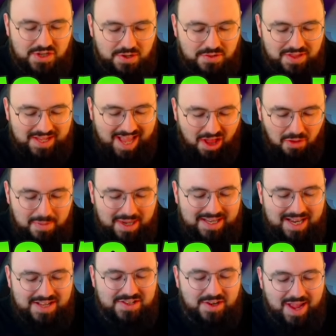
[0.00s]
Do you think El
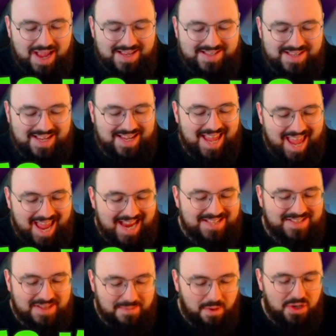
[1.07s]
Magneto SE
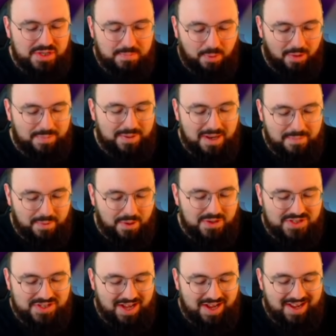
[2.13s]
is the most popular
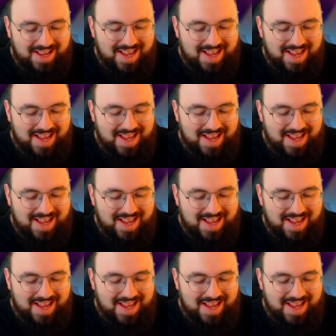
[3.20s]
booster